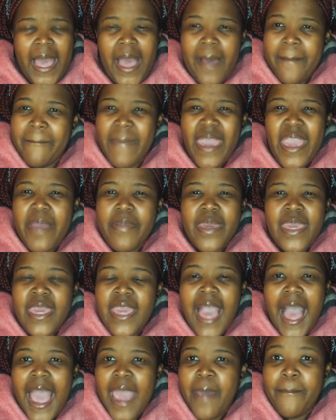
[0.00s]

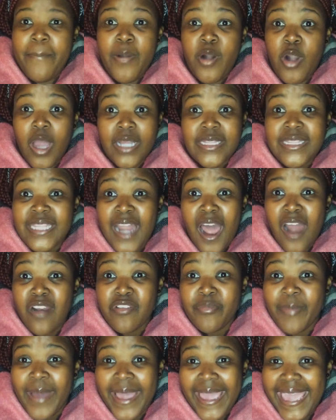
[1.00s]
Maybe I blocked it out of
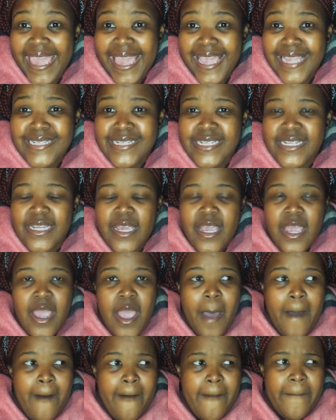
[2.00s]
my head,
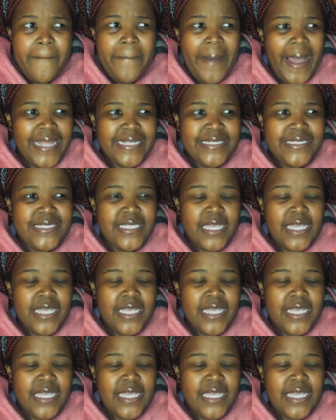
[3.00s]
but